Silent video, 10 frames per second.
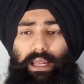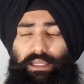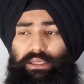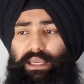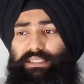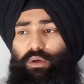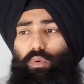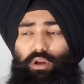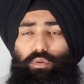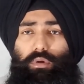Another case
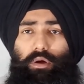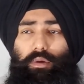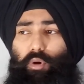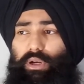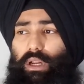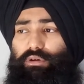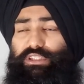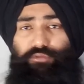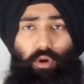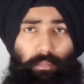I want to point
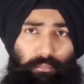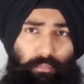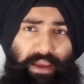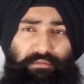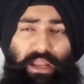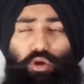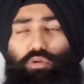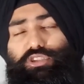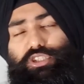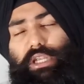out is from my very
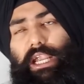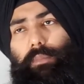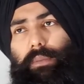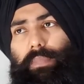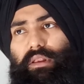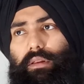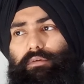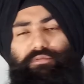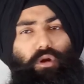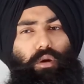own state.
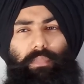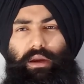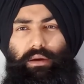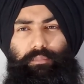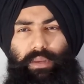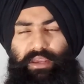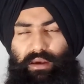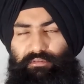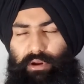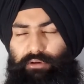People from maybe
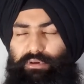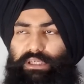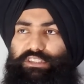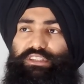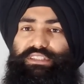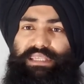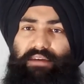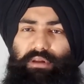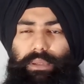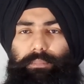Gulf countries,
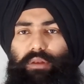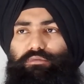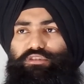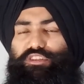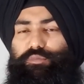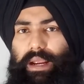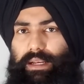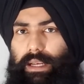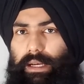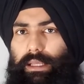7 people were
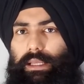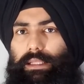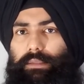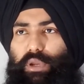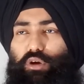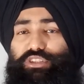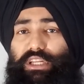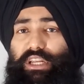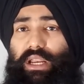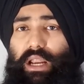suspected
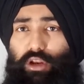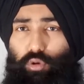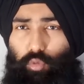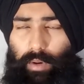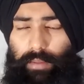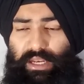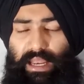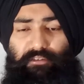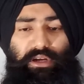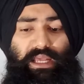because they didn't undergo
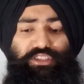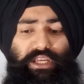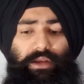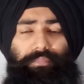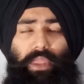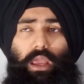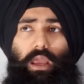primary level testing.